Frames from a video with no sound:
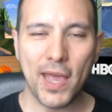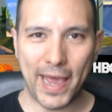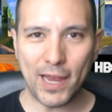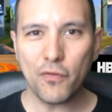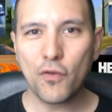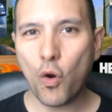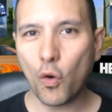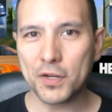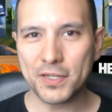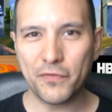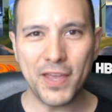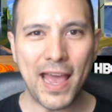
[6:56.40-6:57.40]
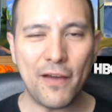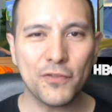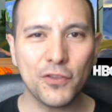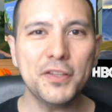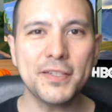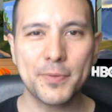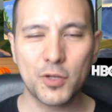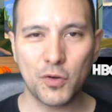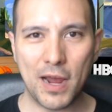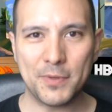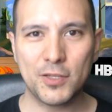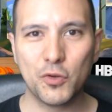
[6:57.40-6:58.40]
And of course, if you have not
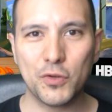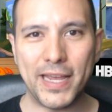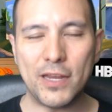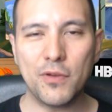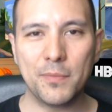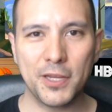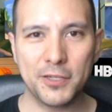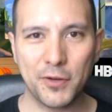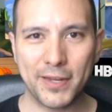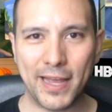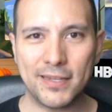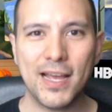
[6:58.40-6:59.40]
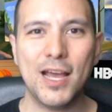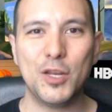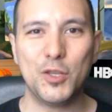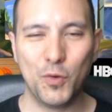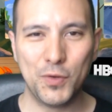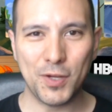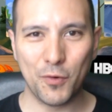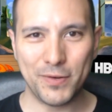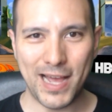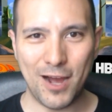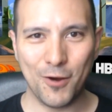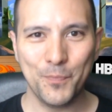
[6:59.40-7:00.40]
subscribed to Daydream District yet, do so
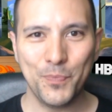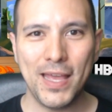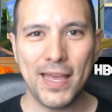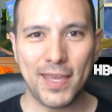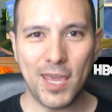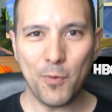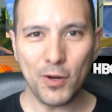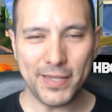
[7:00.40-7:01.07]
now. Keep on